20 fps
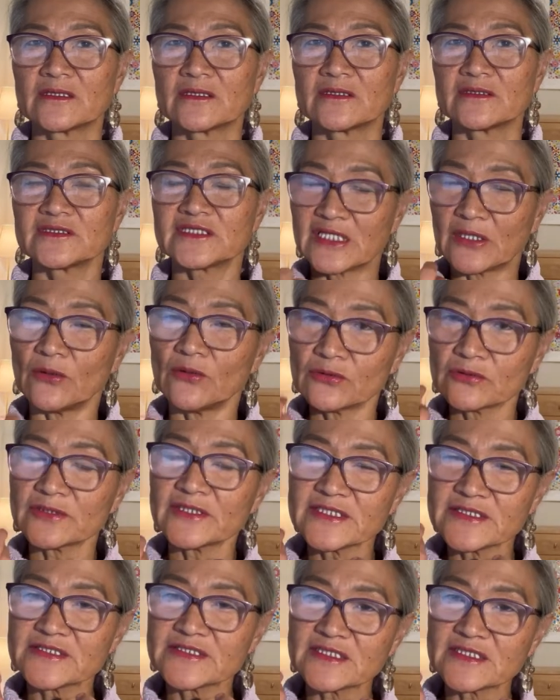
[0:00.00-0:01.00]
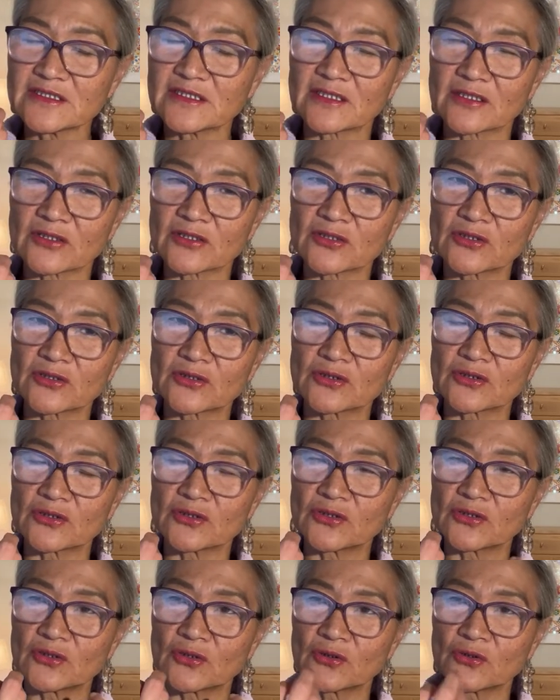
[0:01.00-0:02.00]
the only thing,
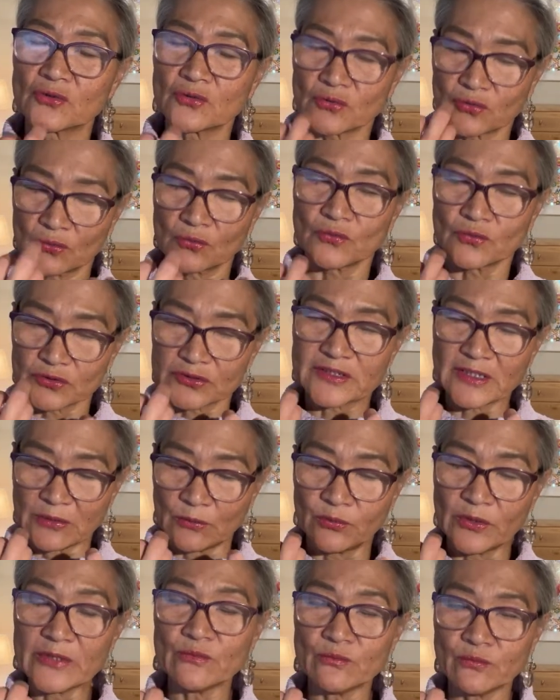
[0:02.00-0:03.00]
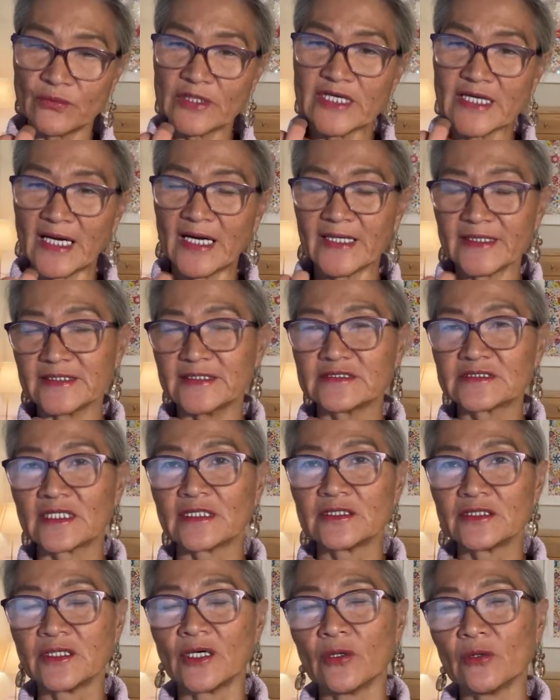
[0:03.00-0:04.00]
when we are in a
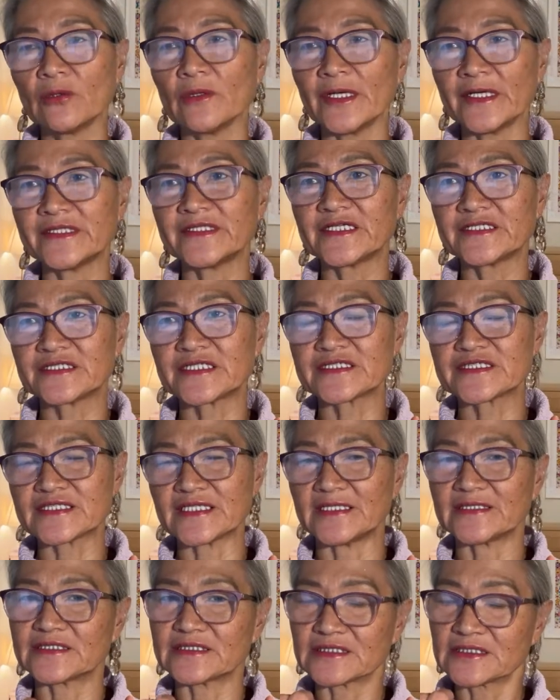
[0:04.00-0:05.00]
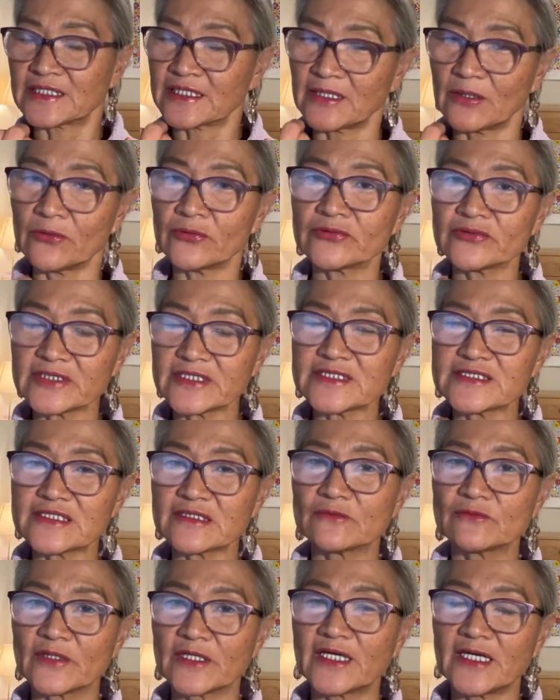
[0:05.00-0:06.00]
low energy set, the only thing
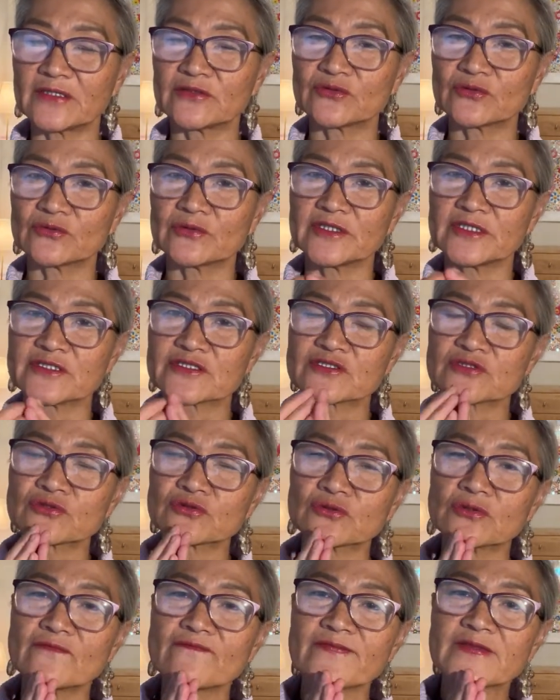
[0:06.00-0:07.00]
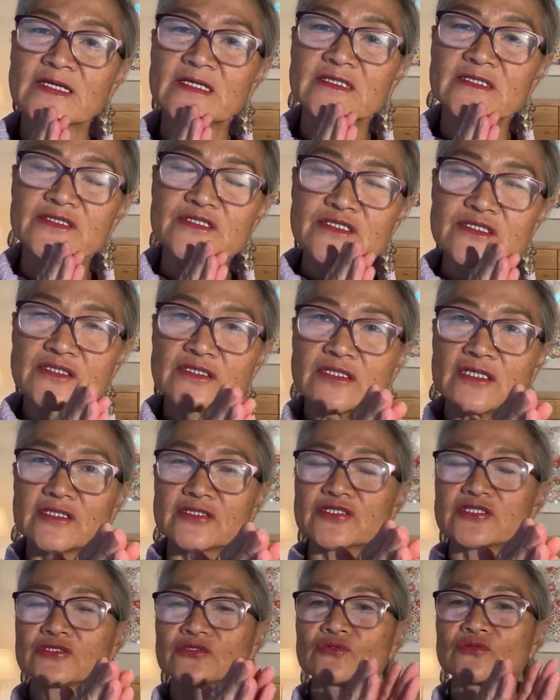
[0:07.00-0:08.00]
we can do is to
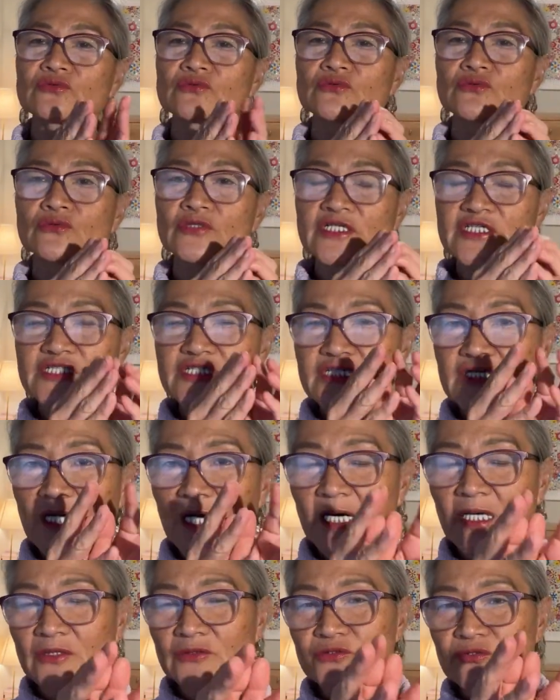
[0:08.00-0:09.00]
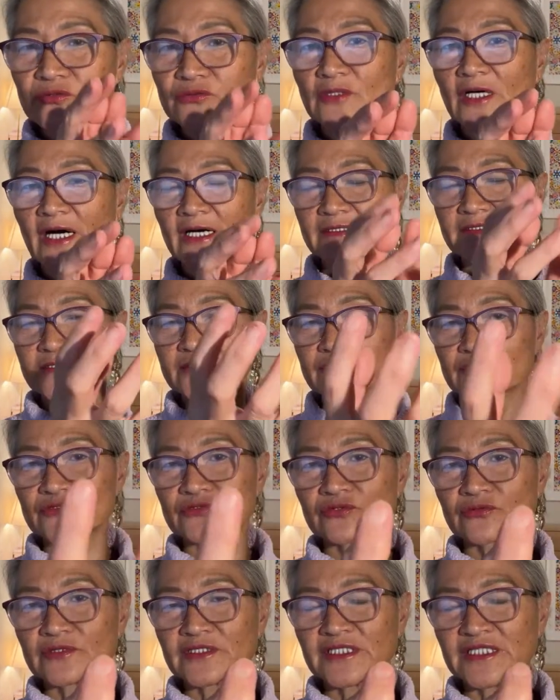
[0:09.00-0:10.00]
search, to reach out to others
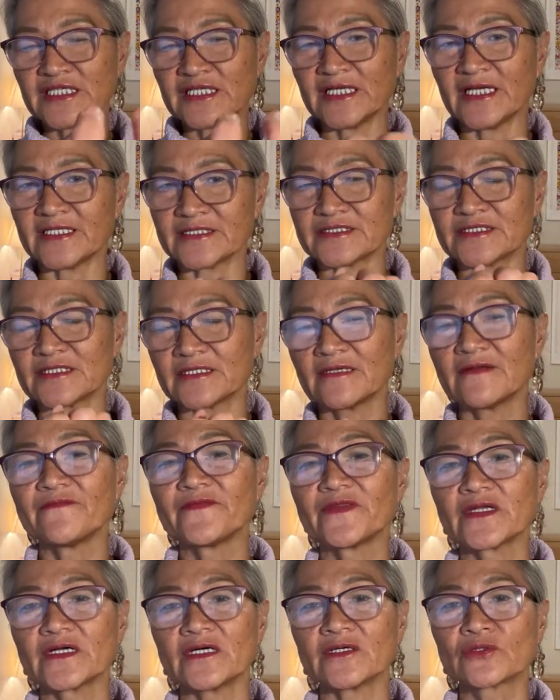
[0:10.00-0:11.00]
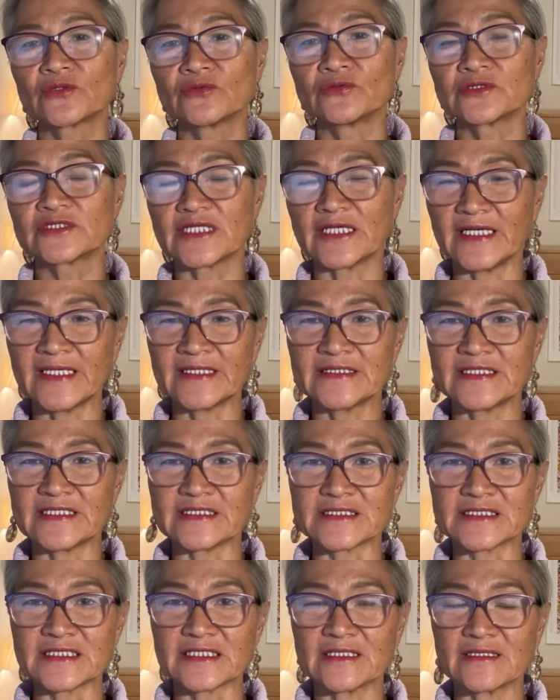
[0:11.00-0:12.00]
to get a good
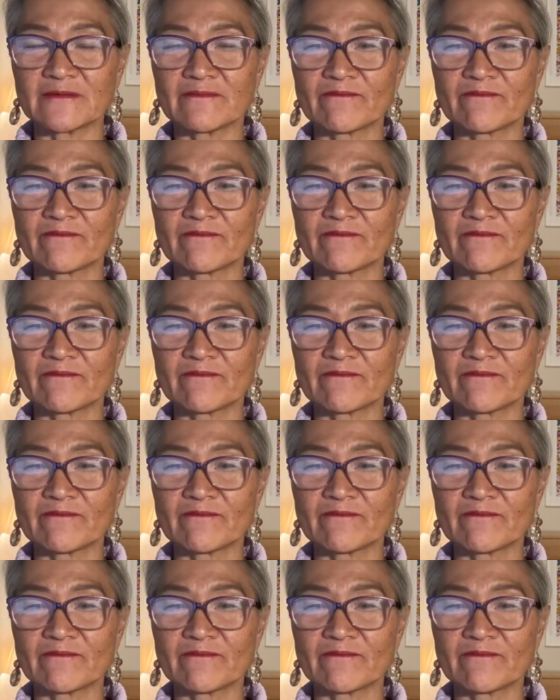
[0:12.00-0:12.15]
energy.